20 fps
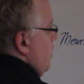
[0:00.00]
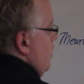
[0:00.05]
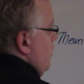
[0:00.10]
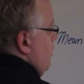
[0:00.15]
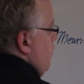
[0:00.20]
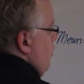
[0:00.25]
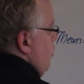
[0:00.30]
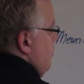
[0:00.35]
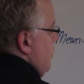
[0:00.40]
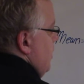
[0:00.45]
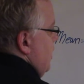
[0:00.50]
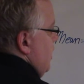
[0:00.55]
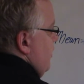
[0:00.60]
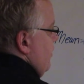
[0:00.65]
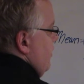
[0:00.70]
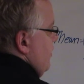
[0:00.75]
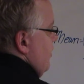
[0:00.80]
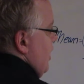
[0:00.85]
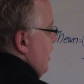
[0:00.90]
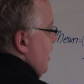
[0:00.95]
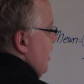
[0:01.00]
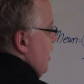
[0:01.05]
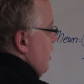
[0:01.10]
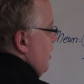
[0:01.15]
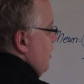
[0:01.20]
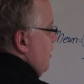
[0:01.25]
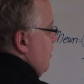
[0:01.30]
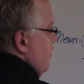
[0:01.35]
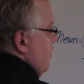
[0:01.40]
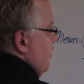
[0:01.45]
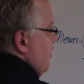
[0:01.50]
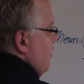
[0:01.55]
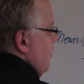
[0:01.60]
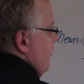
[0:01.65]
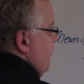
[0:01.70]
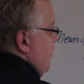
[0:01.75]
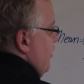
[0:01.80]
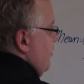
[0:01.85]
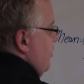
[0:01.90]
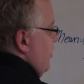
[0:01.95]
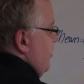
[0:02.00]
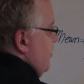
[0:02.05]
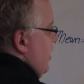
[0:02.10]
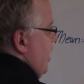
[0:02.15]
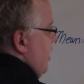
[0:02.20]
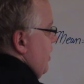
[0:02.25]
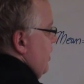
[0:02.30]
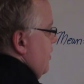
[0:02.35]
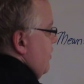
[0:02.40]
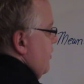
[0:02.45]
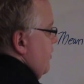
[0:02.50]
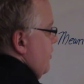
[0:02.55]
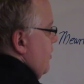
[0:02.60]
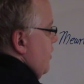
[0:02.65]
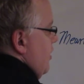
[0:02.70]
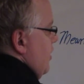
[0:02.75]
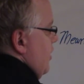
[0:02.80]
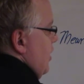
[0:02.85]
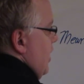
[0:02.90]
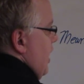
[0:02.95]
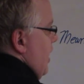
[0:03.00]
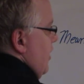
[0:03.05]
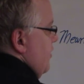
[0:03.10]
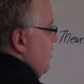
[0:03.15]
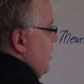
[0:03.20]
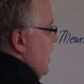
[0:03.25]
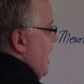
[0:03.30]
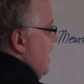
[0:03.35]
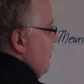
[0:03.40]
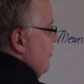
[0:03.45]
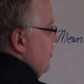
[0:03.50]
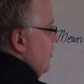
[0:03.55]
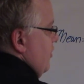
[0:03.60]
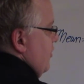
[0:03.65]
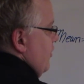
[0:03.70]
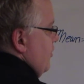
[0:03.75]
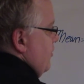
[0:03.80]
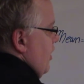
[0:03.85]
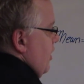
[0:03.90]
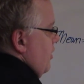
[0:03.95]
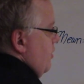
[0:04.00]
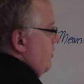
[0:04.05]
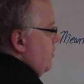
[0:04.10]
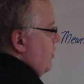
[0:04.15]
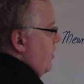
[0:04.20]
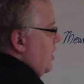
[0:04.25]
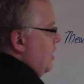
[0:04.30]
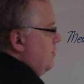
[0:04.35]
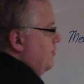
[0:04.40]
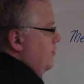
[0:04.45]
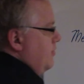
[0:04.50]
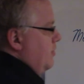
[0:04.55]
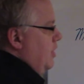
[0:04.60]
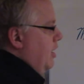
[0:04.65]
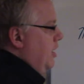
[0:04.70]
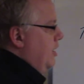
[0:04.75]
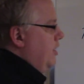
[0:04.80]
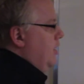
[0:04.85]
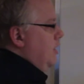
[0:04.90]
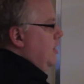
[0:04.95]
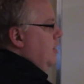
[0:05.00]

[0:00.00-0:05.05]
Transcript: 2 minutes and 50 seconds as an average cycle time. Okay,